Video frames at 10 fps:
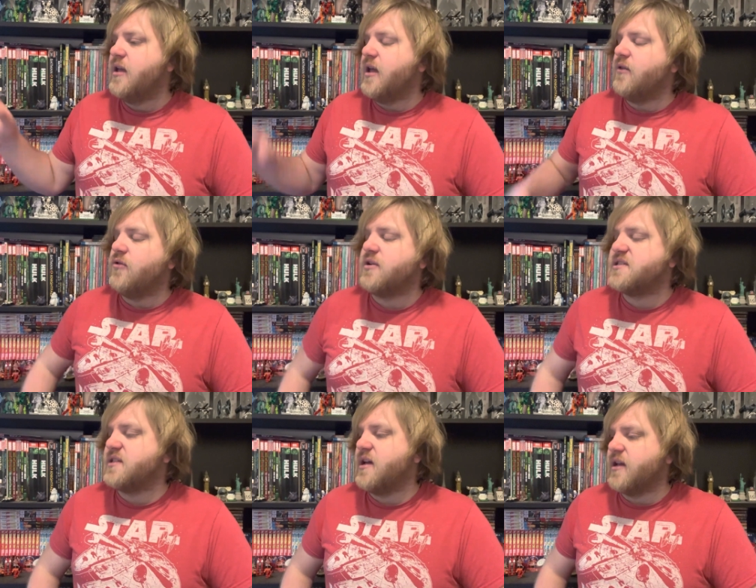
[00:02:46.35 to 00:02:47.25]
it
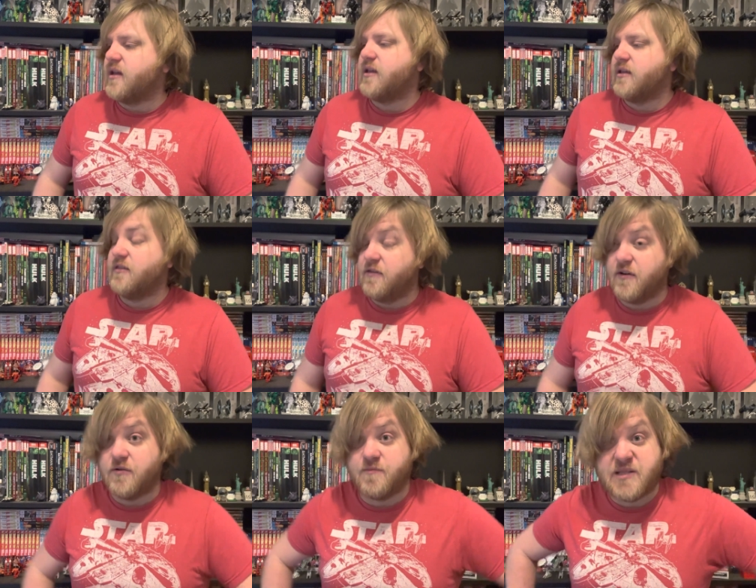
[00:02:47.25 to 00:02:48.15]
looks like
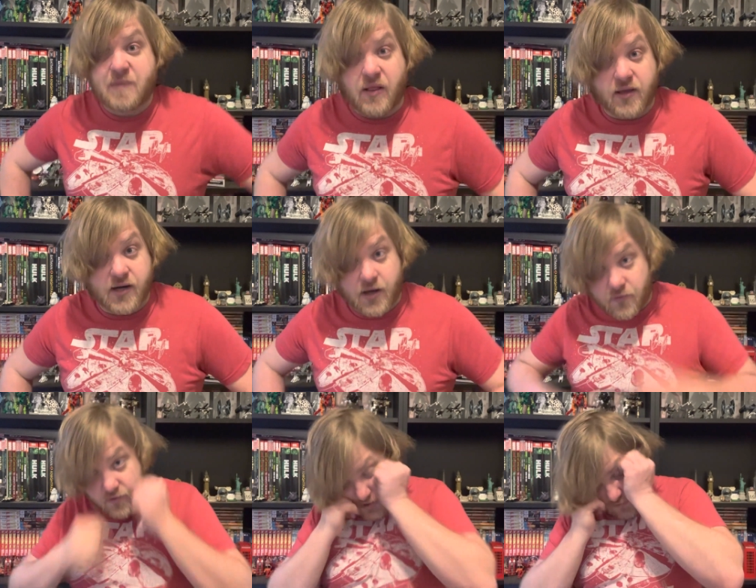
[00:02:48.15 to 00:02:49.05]
they're spelling it out
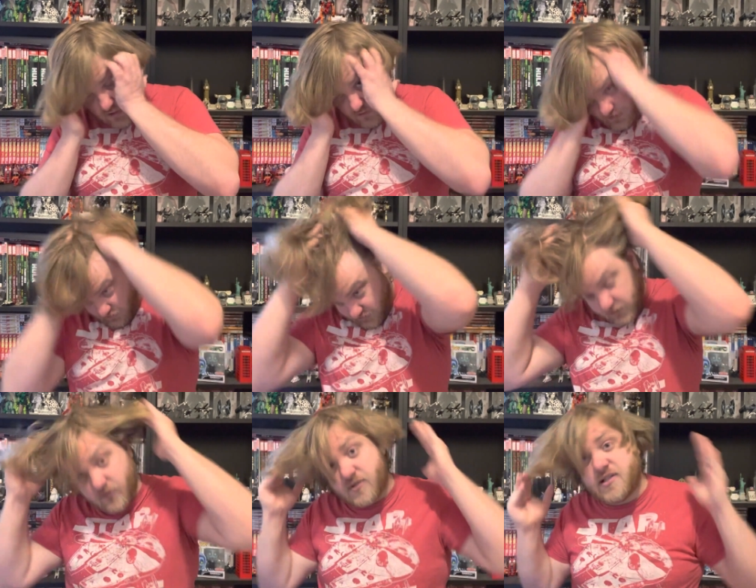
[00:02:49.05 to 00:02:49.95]
really well there
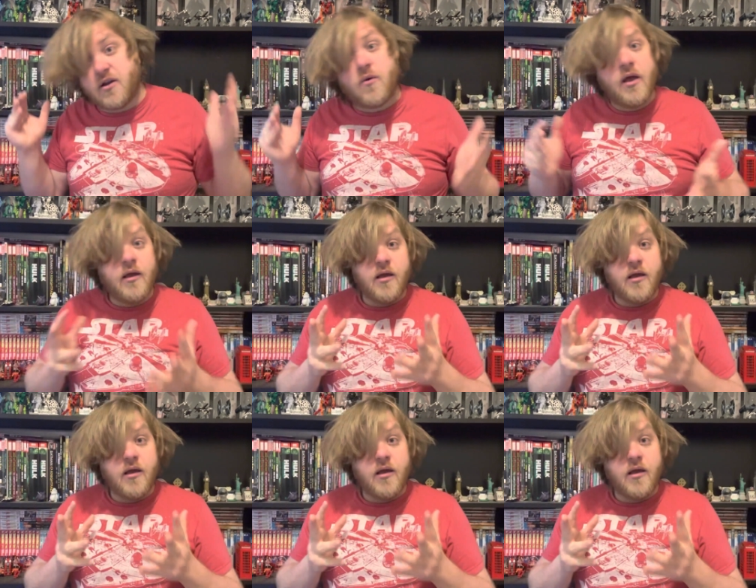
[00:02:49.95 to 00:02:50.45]
too. So